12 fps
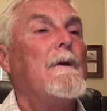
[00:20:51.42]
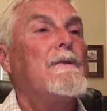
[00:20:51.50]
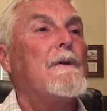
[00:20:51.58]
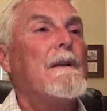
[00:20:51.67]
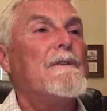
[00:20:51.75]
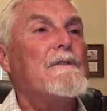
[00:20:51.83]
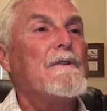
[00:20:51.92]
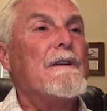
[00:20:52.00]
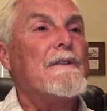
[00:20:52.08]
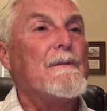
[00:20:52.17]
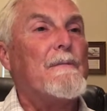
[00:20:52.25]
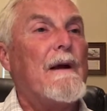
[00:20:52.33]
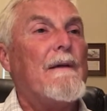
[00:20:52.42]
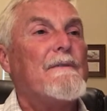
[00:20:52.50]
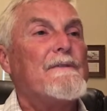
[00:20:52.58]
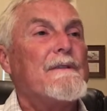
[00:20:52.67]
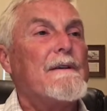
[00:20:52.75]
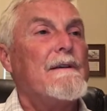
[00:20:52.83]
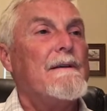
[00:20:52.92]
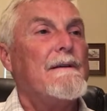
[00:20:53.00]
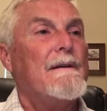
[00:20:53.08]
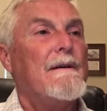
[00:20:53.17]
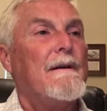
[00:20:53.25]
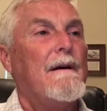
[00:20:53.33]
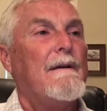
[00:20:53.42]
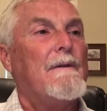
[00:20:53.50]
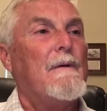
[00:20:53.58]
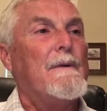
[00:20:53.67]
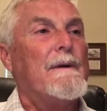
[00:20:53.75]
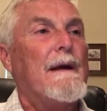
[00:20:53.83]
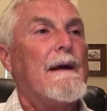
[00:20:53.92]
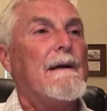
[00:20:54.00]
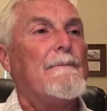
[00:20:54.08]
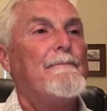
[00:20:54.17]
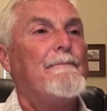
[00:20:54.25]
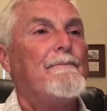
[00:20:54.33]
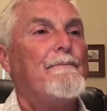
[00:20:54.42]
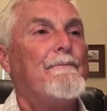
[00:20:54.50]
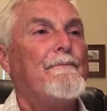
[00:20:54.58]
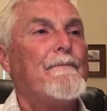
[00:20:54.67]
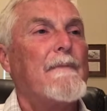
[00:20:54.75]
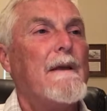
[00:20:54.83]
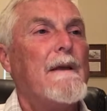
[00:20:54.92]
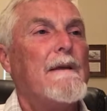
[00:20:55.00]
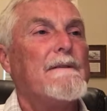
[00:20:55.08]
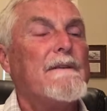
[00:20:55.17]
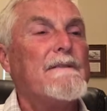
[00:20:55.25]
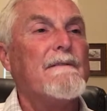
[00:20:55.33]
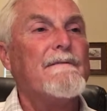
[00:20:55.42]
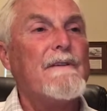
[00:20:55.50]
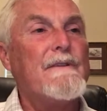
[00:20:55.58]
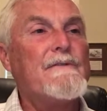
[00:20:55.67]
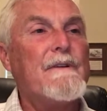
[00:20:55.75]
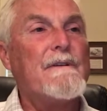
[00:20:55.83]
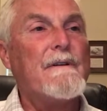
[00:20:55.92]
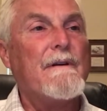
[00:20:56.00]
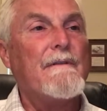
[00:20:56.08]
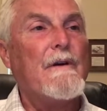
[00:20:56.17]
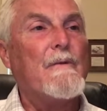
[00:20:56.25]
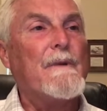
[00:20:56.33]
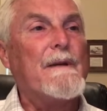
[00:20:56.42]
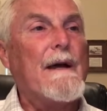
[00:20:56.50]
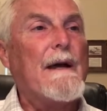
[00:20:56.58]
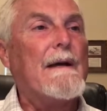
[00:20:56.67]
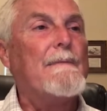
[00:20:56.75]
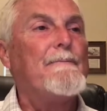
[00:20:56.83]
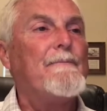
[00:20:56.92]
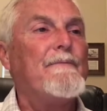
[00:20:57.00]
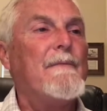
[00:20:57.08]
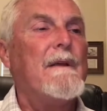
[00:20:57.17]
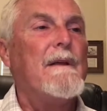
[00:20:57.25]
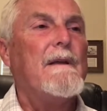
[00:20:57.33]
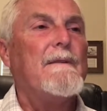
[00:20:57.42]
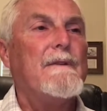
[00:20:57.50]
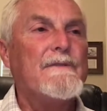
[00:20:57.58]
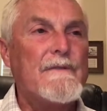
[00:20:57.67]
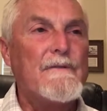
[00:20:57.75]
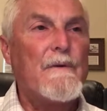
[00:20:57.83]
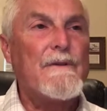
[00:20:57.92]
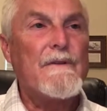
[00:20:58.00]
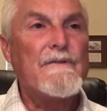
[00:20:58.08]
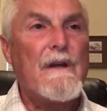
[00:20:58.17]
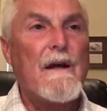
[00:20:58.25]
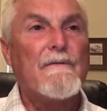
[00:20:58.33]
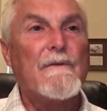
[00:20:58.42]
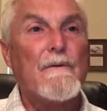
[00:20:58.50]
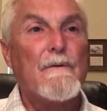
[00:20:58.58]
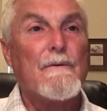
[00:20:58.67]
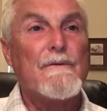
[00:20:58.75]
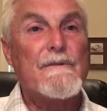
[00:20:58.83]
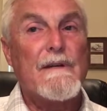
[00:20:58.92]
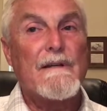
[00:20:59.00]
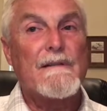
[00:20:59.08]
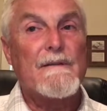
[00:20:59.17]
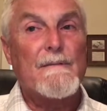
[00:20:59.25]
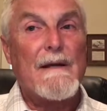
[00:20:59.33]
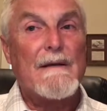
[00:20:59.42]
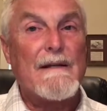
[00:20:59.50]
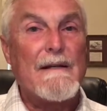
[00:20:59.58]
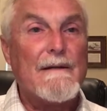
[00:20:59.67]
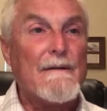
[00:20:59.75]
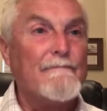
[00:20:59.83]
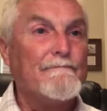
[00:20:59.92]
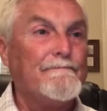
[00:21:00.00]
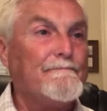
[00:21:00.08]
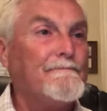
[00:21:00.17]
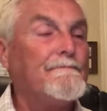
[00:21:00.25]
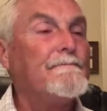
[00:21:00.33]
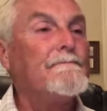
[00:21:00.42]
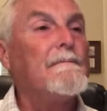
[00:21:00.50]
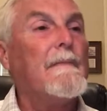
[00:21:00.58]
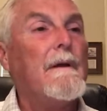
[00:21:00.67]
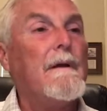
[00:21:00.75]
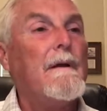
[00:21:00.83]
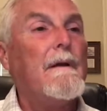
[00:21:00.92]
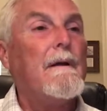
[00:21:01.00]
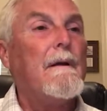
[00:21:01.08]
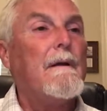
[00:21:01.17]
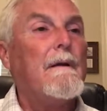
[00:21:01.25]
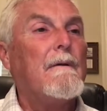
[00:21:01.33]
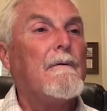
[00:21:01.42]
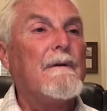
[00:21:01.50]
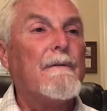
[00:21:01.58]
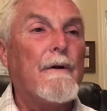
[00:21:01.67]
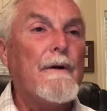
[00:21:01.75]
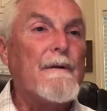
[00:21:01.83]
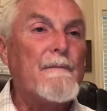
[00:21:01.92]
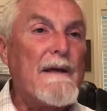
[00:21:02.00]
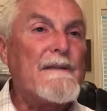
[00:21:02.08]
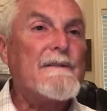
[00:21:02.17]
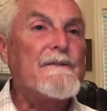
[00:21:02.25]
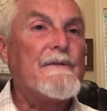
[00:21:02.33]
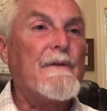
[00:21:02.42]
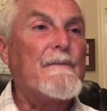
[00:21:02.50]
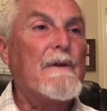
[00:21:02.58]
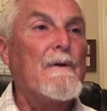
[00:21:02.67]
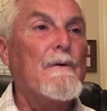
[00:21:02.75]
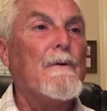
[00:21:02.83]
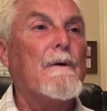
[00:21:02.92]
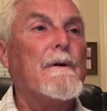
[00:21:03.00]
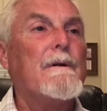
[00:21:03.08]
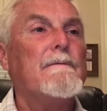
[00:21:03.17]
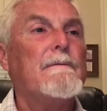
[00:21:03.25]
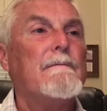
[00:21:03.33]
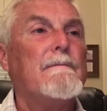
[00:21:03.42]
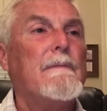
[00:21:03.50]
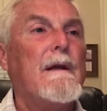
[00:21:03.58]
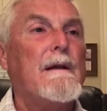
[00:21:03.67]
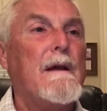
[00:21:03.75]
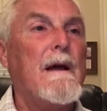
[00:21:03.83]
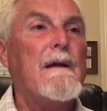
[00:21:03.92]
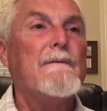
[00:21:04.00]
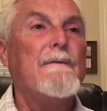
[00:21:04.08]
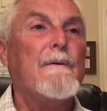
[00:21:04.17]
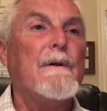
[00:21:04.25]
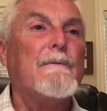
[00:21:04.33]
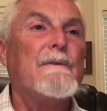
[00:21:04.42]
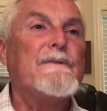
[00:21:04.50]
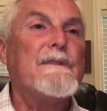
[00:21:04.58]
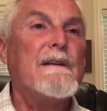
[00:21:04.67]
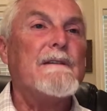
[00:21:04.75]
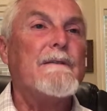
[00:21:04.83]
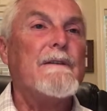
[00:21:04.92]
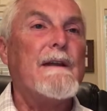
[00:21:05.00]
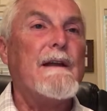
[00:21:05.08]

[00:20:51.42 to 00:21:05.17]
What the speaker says: So let's look at the prophecy of Obadiah. It says, the vision of Obadiah. This is what the sovereign Lord says about Edom. We've heard a message from the Lord. An envoy was sent to the